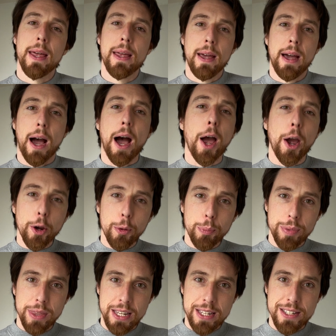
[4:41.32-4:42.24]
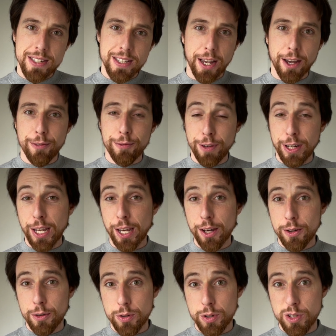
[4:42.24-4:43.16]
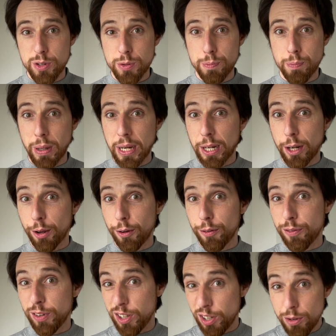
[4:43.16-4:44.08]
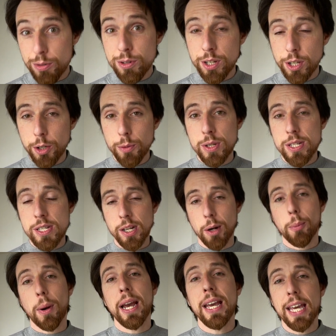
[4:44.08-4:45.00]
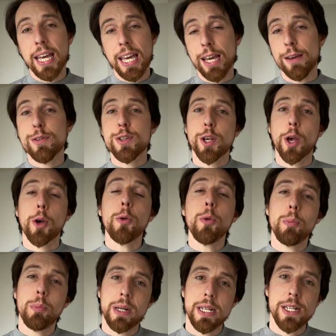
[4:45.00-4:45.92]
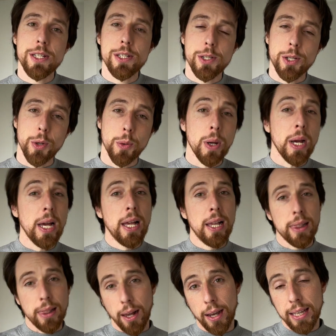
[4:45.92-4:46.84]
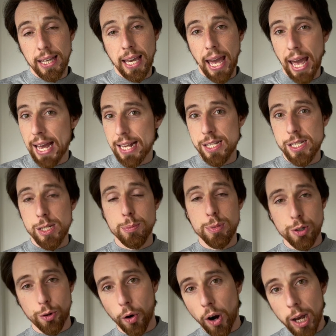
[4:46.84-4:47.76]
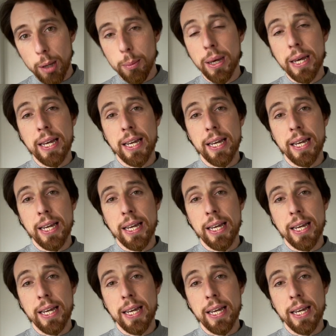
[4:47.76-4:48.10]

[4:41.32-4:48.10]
I hope this video has been of use to you in some way. If so, please do like and subscribe.